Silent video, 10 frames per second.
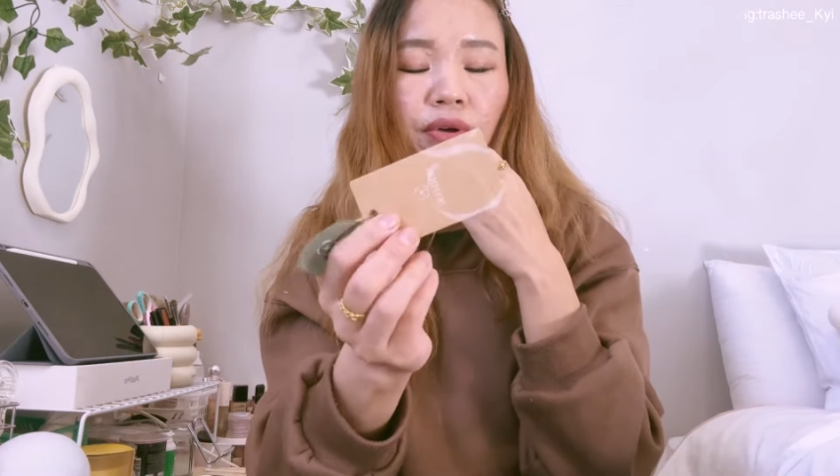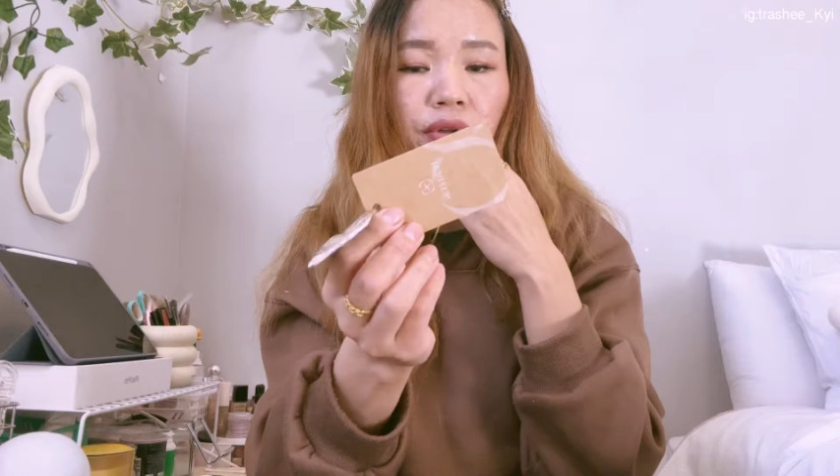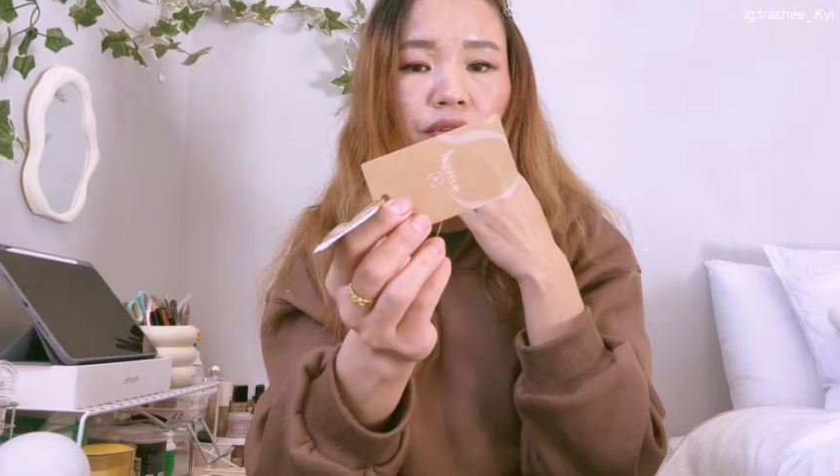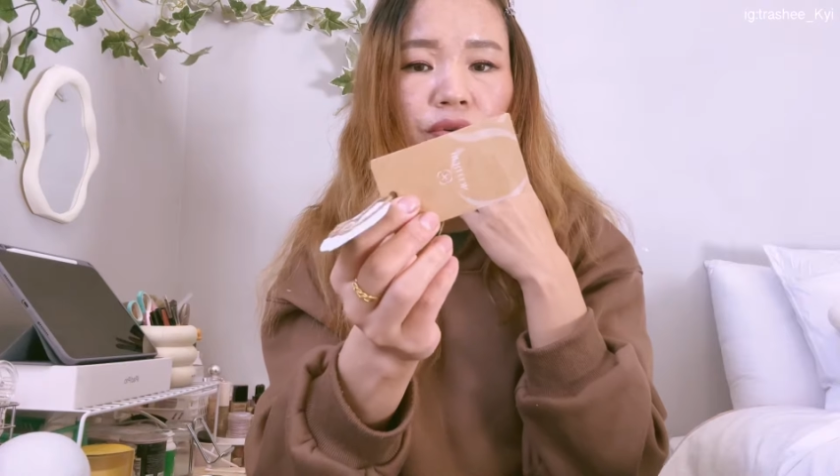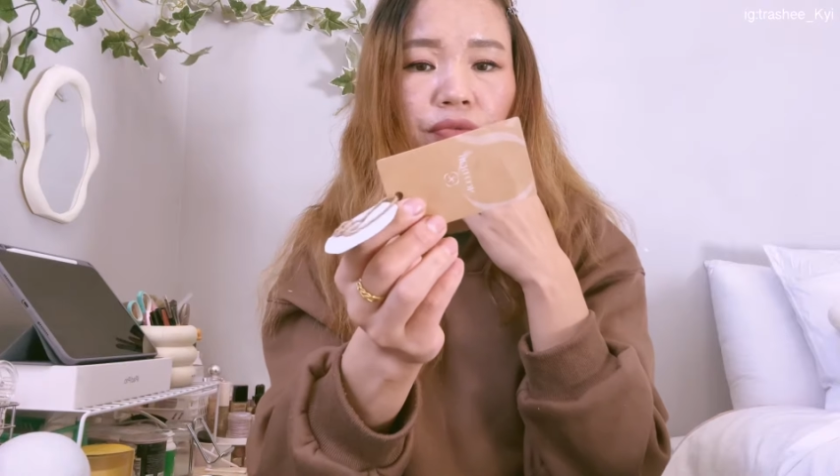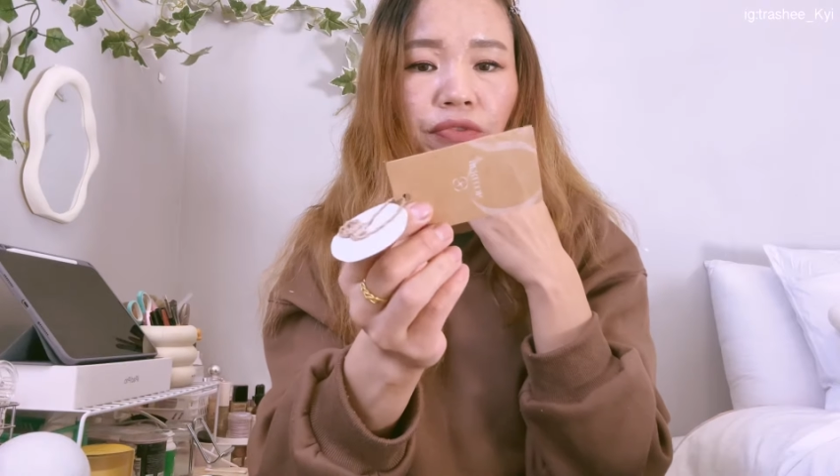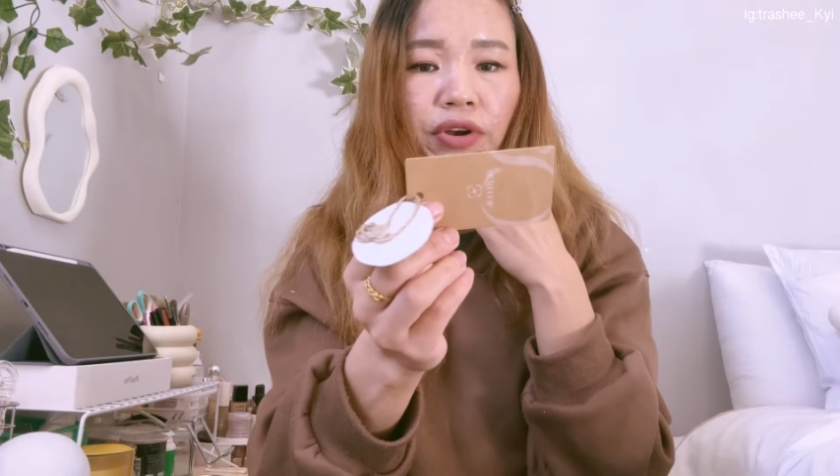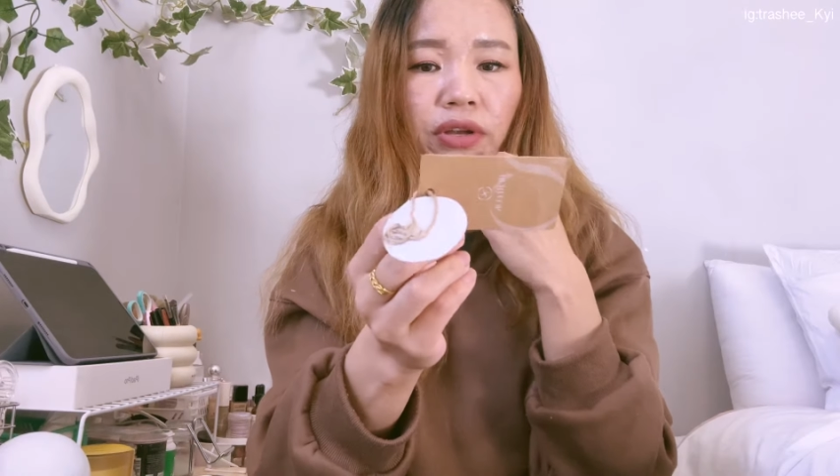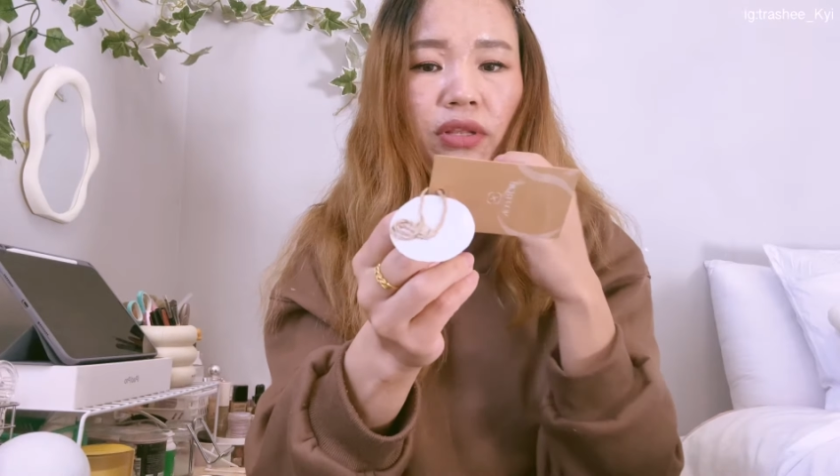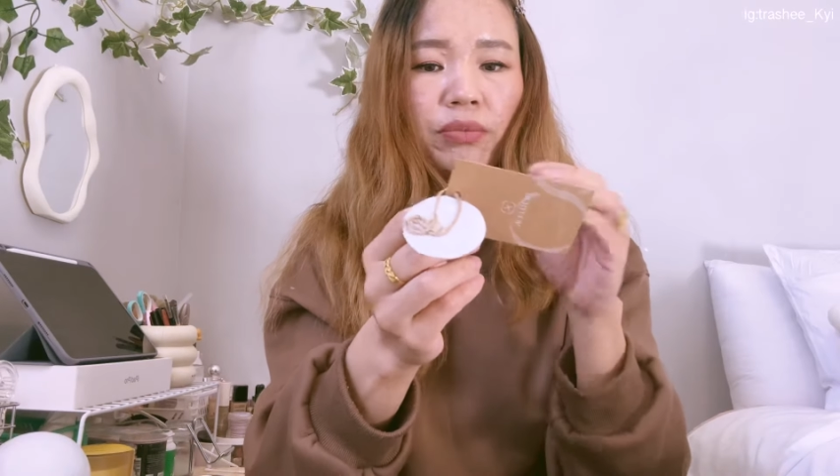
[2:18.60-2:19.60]

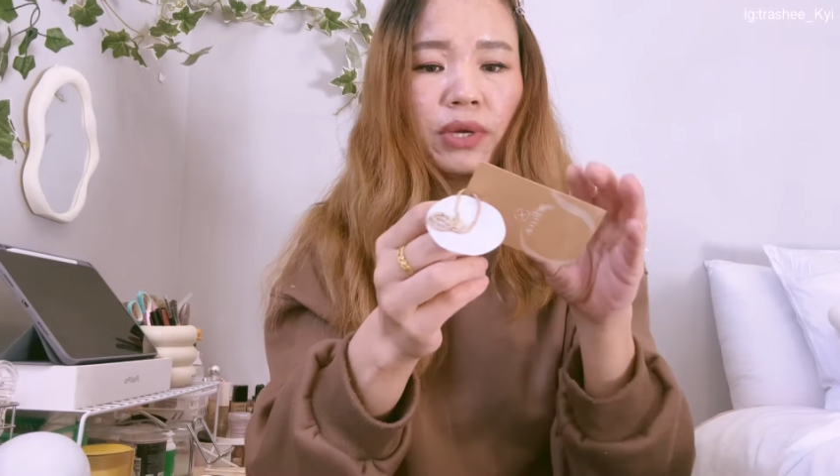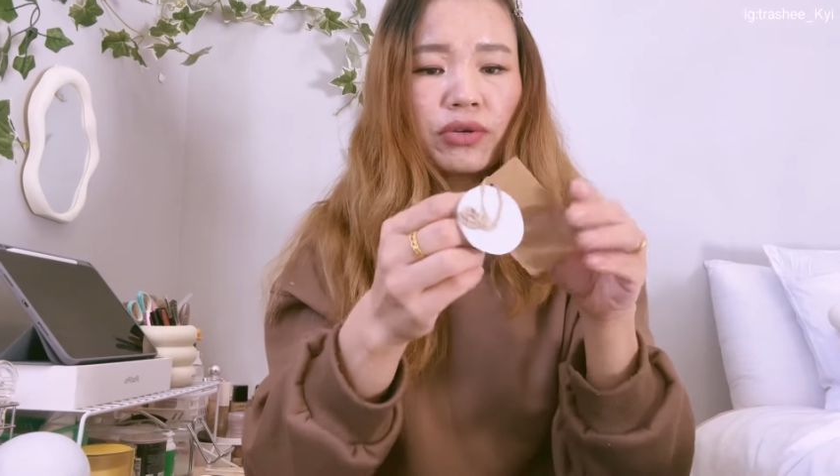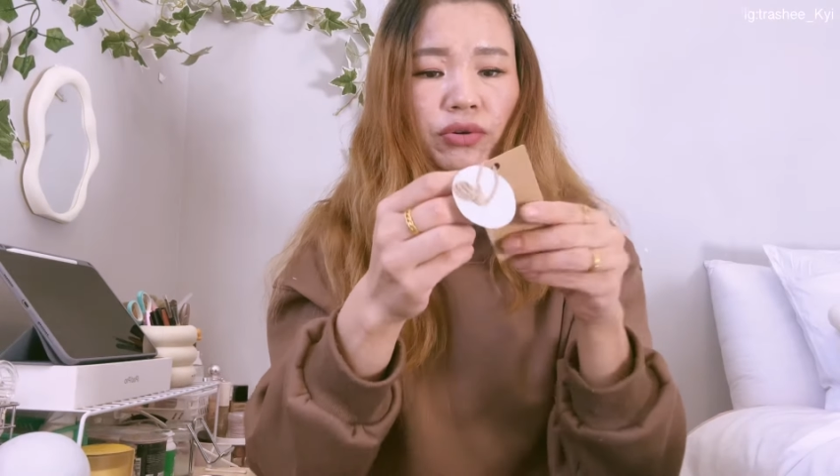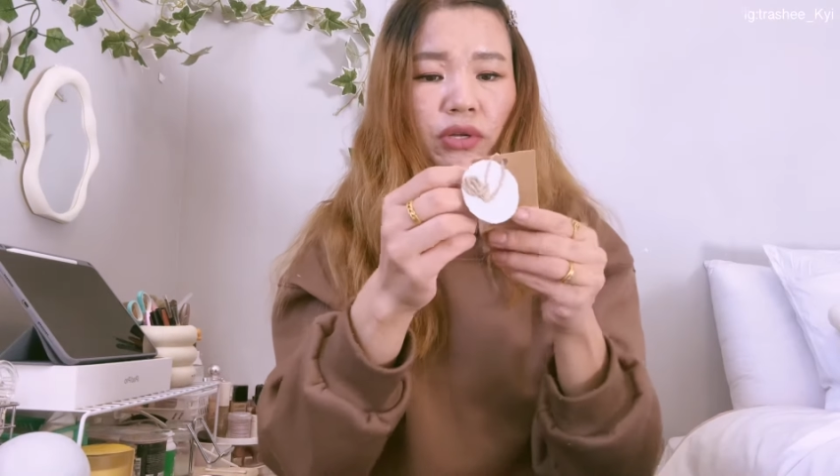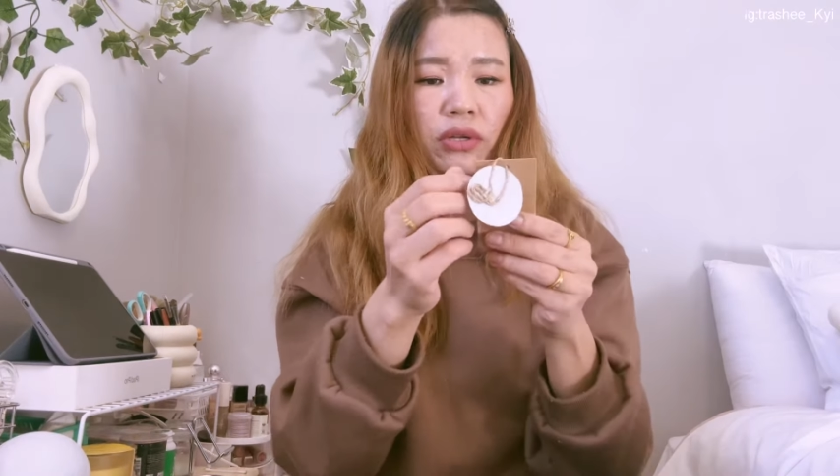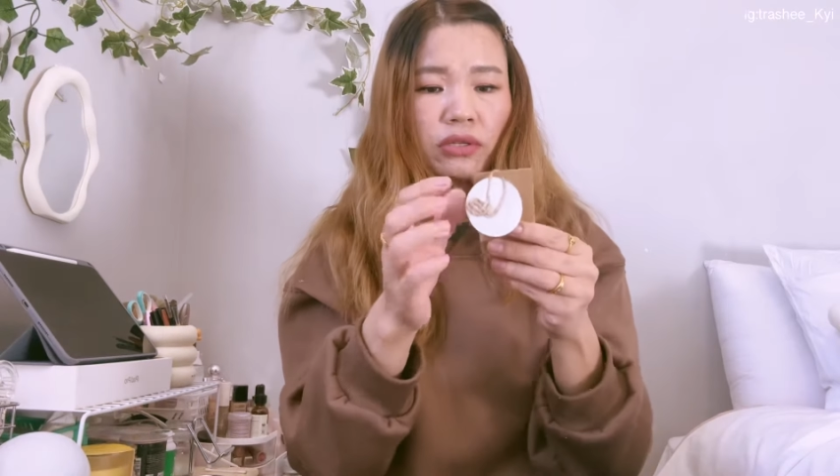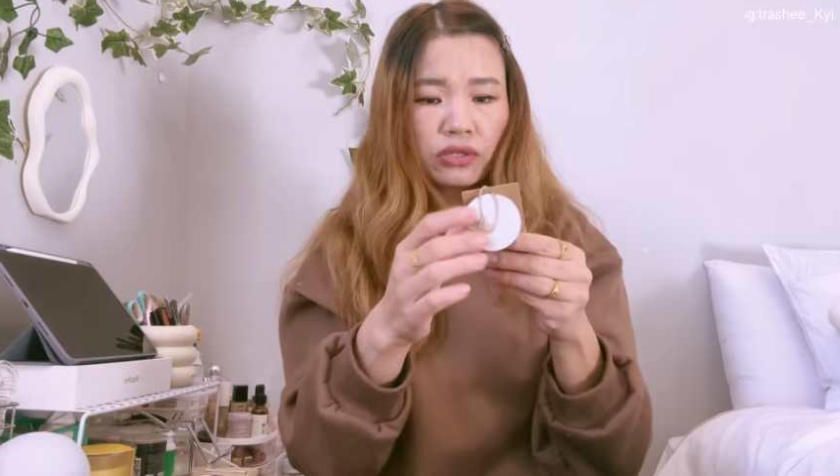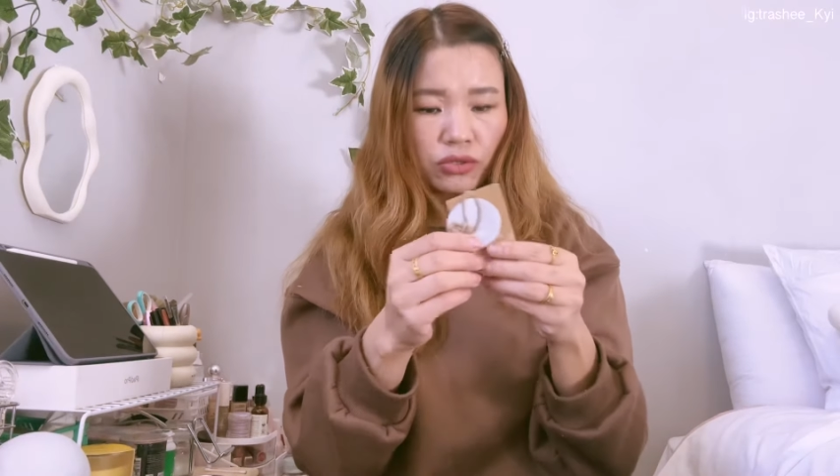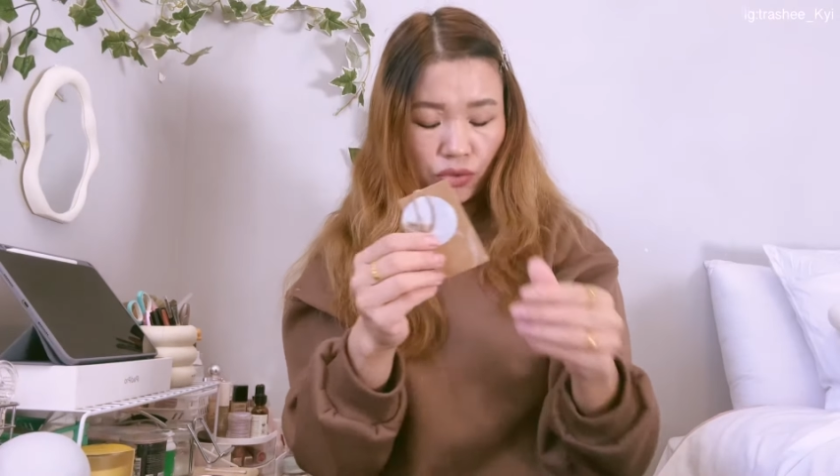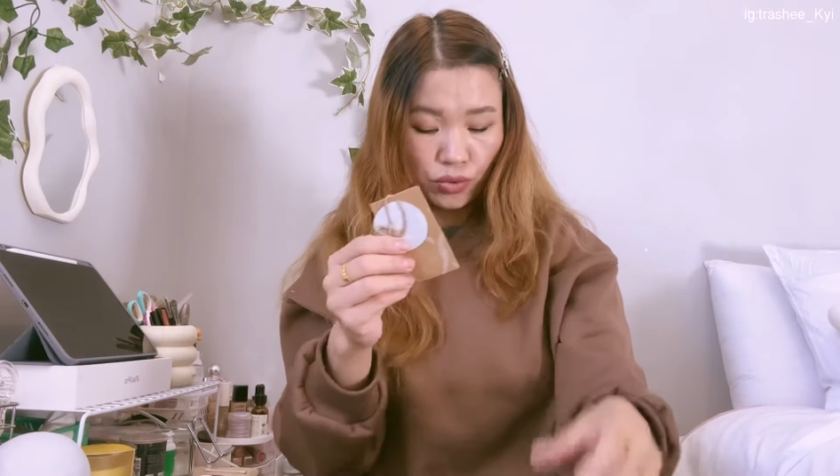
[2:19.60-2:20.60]
eco-friendly materials
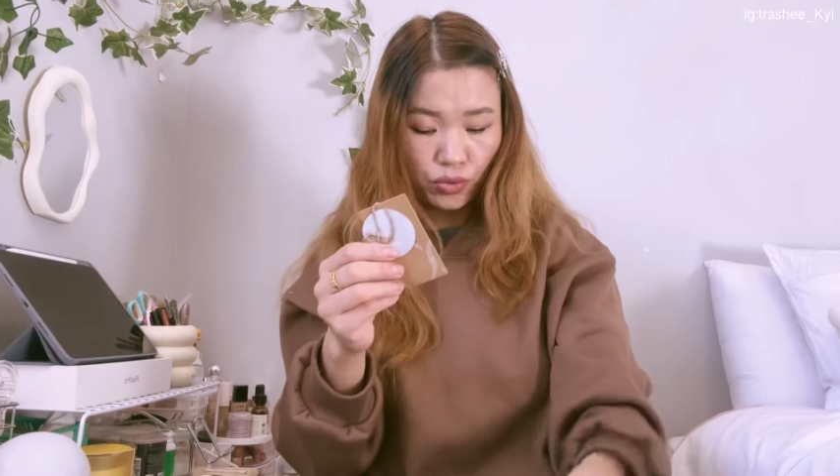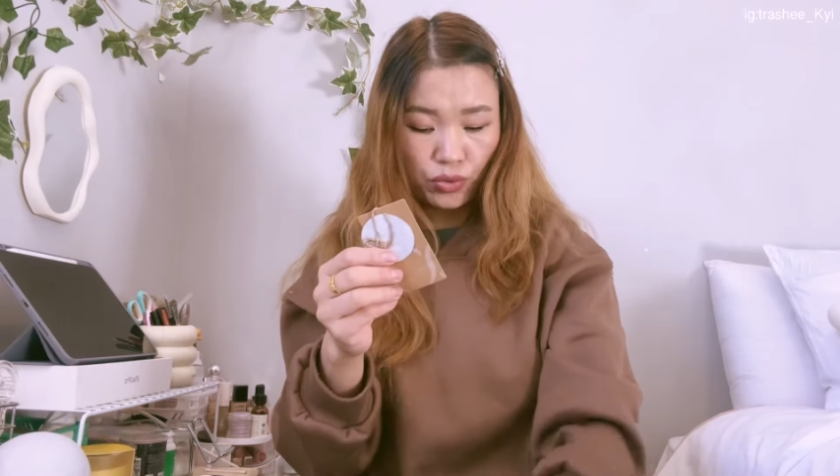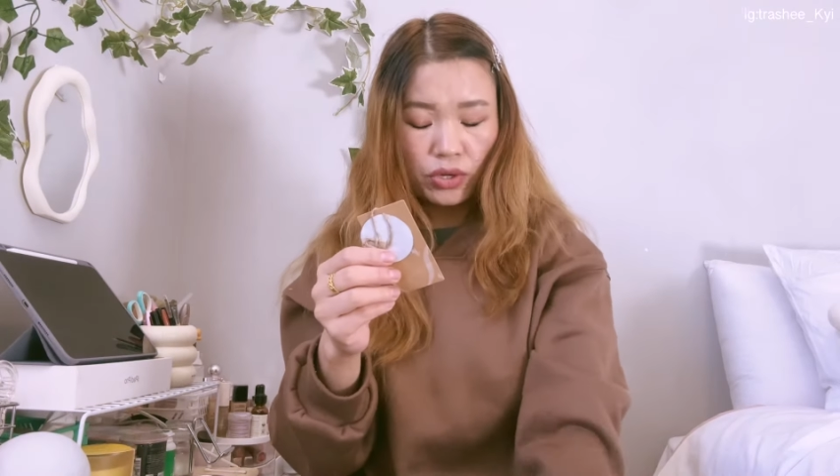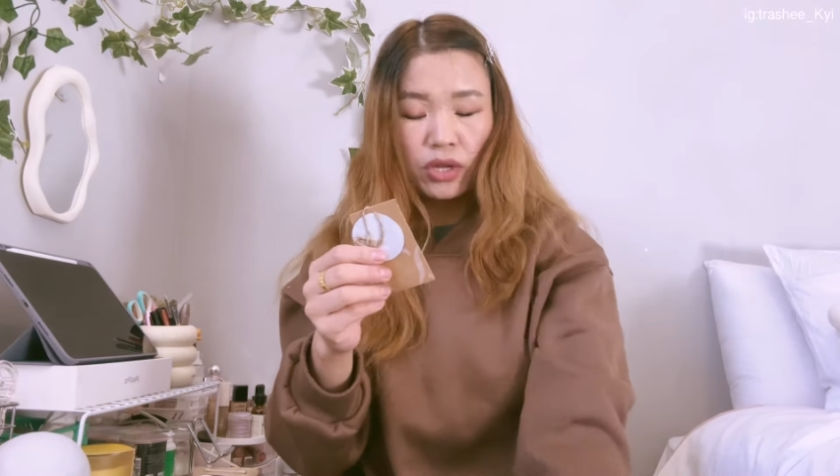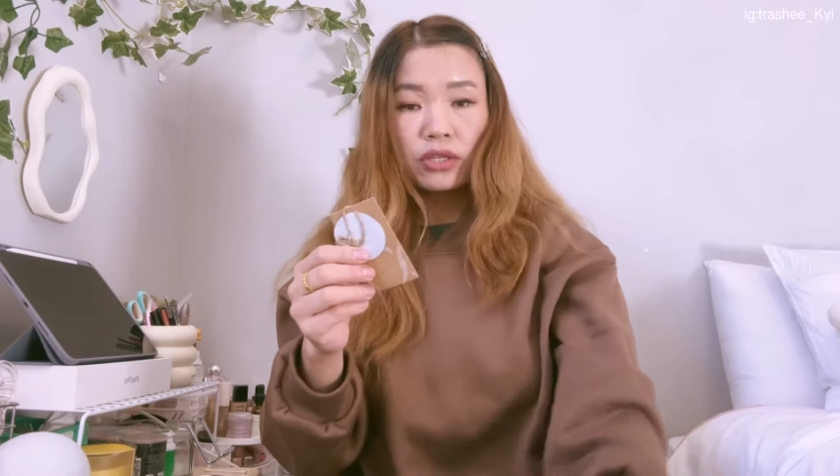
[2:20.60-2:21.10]
so